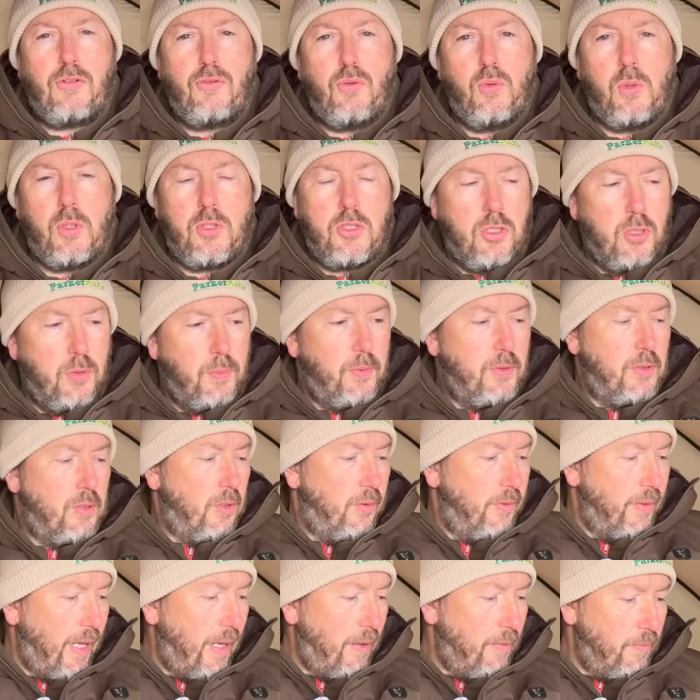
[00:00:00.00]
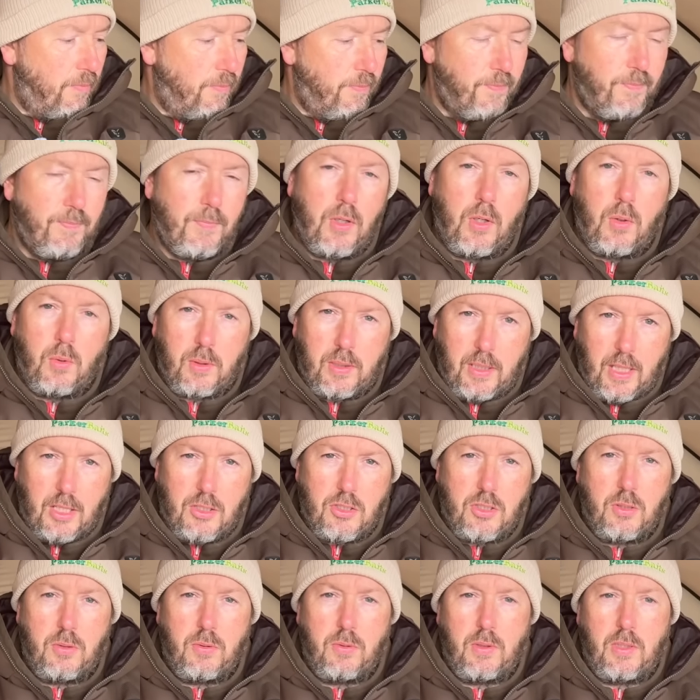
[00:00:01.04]
for watching up until now. I'll
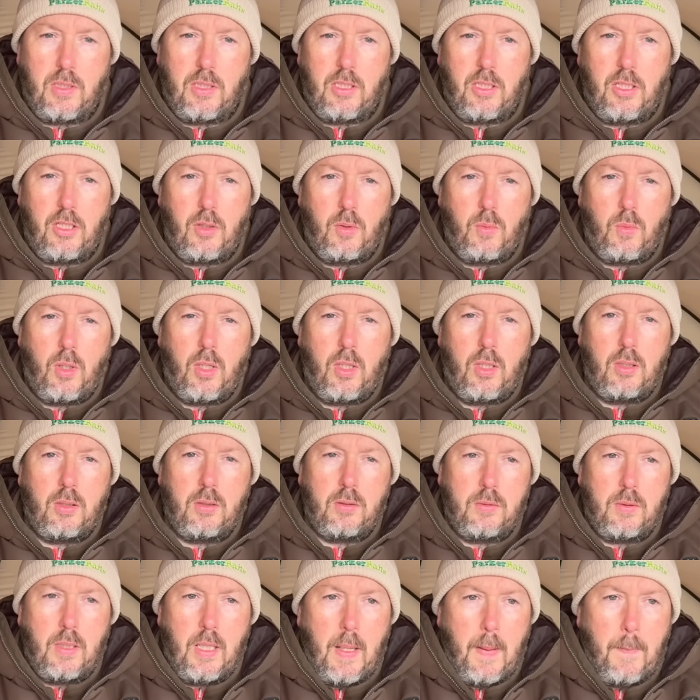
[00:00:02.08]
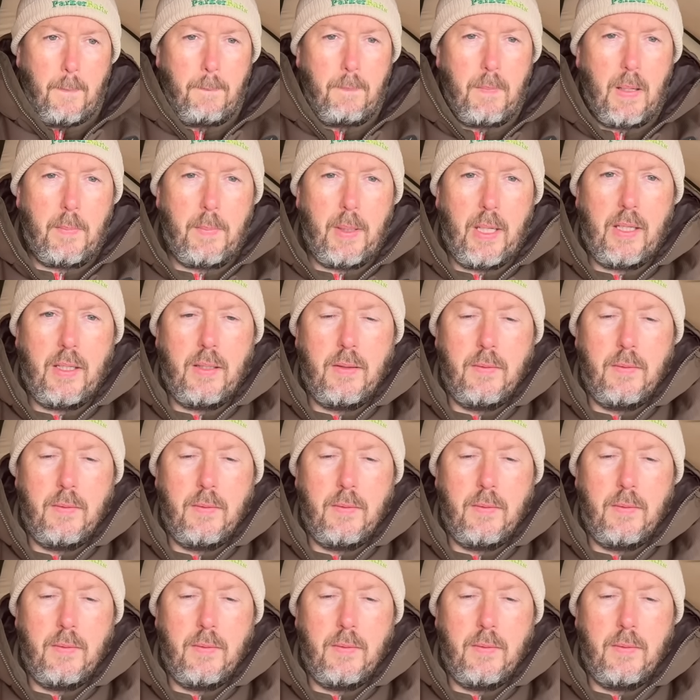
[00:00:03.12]
catch you in a little while. Bye bye.